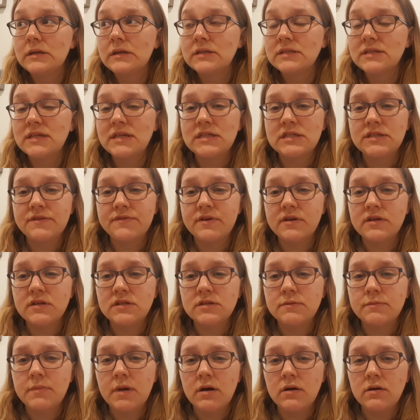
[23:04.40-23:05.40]
since the
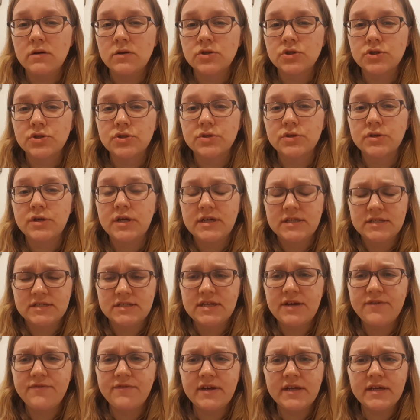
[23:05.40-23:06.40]
1st of March. It's
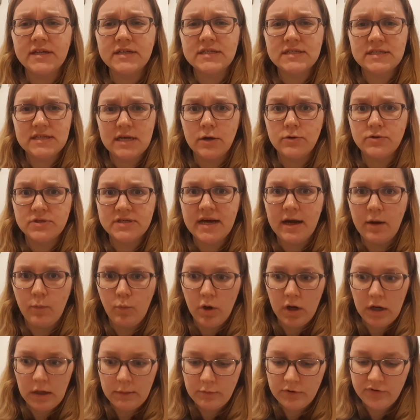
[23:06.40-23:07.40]
definitely going to slow down
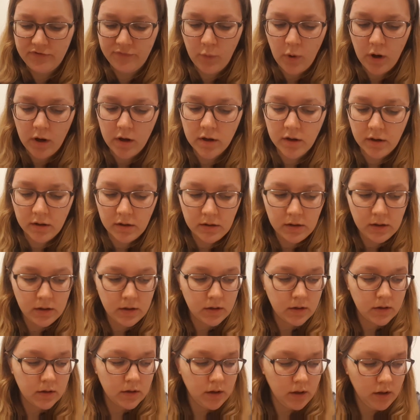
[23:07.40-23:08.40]
while I'm off work.
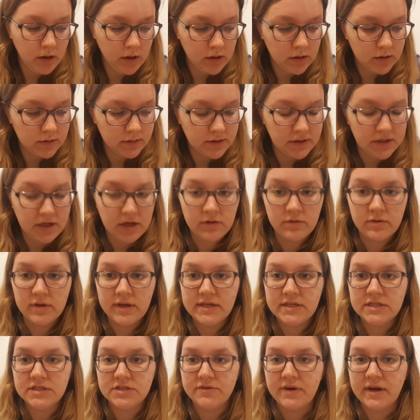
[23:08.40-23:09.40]
You know,
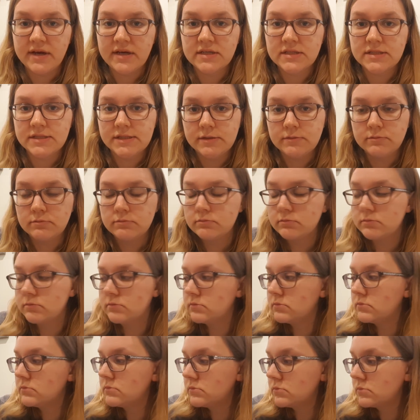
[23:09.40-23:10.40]
Easter eggs and
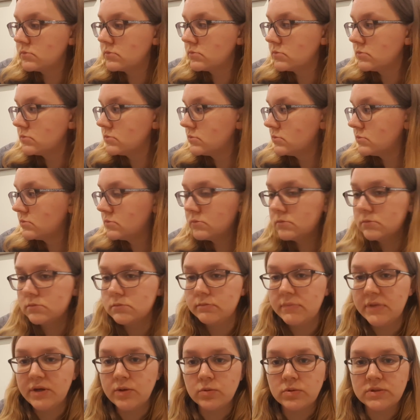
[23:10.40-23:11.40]

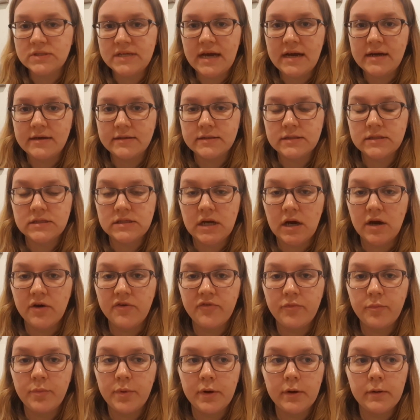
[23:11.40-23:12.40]
meals out and
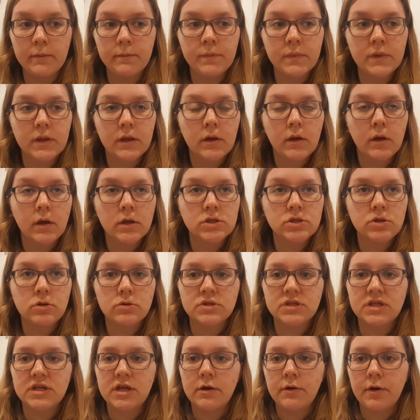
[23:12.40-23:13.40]
stuff. But as
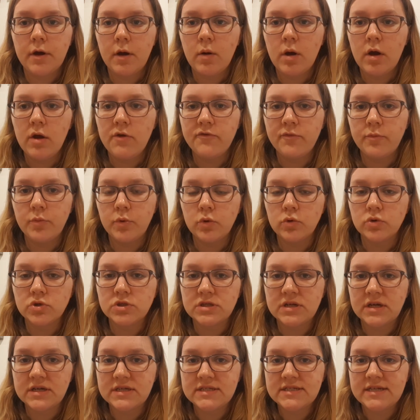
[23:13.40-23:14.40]
long as I don't go overboard
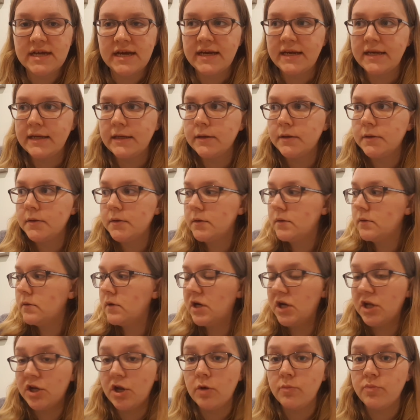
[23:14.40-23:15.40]
and I stay,
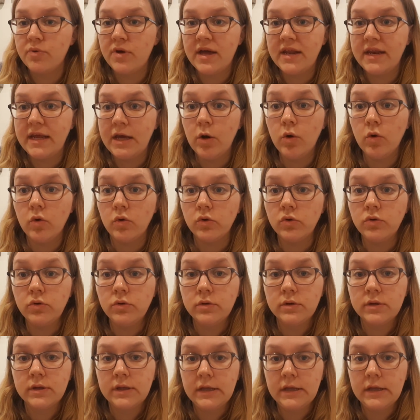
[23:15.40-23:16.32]
and I don't put any on